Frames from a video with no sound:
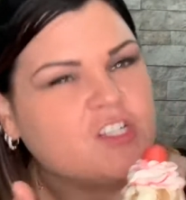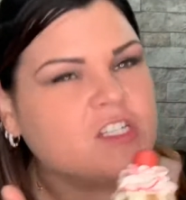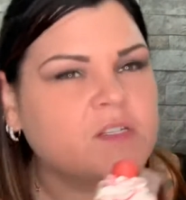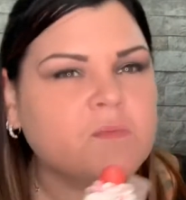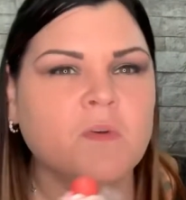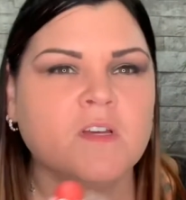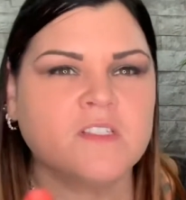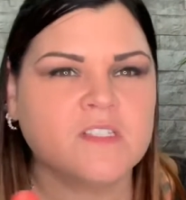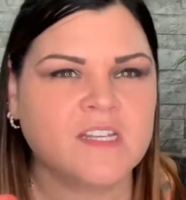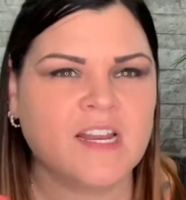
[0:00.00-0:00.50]

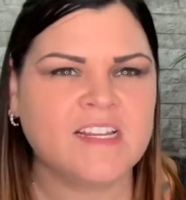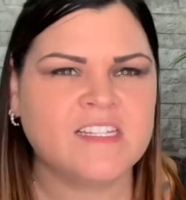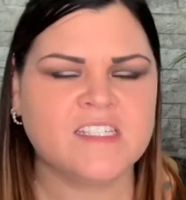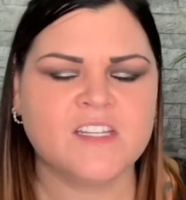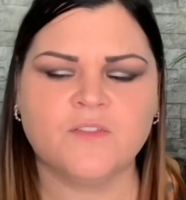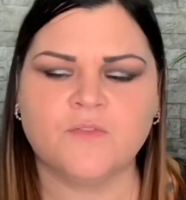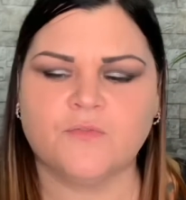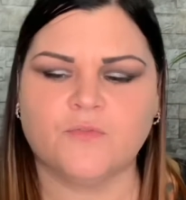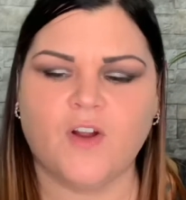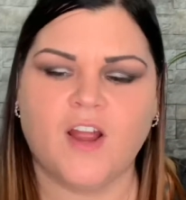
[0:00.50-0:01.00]
smells nice
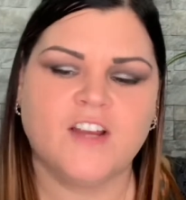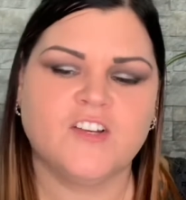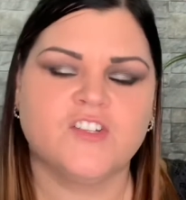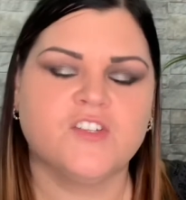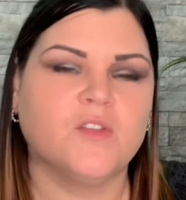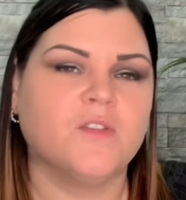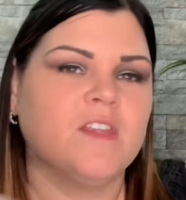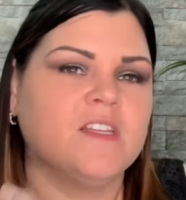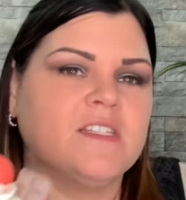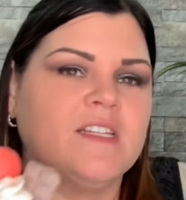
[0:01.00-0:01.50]
and fresh.
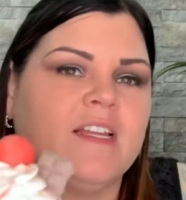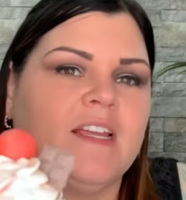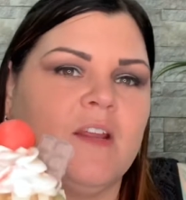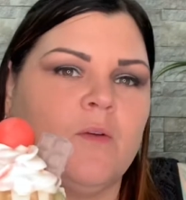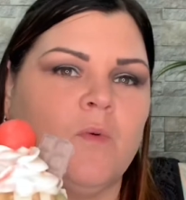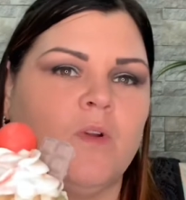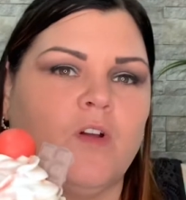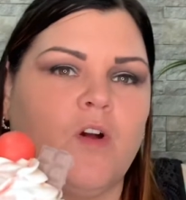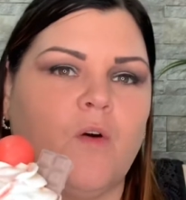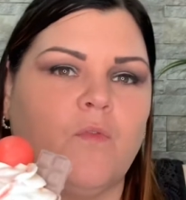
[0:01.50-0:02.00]
So this
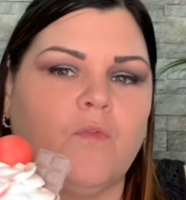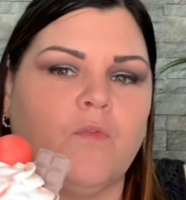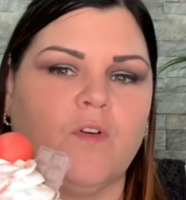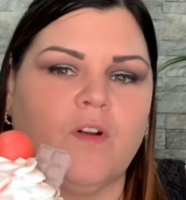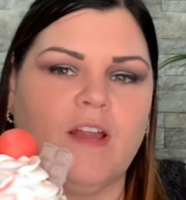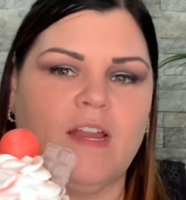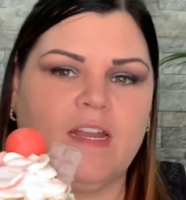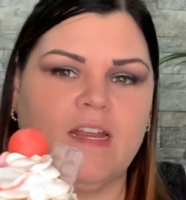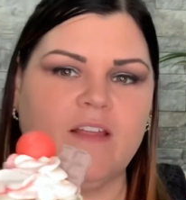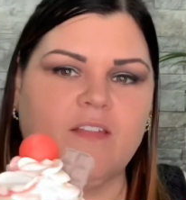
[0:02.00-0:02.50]
again would go for
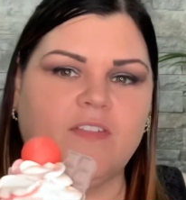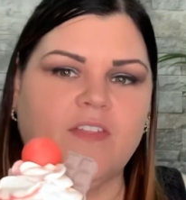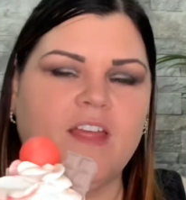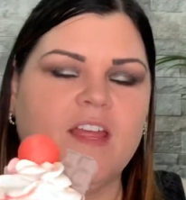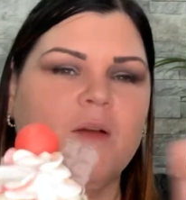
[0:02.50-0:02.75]
anything,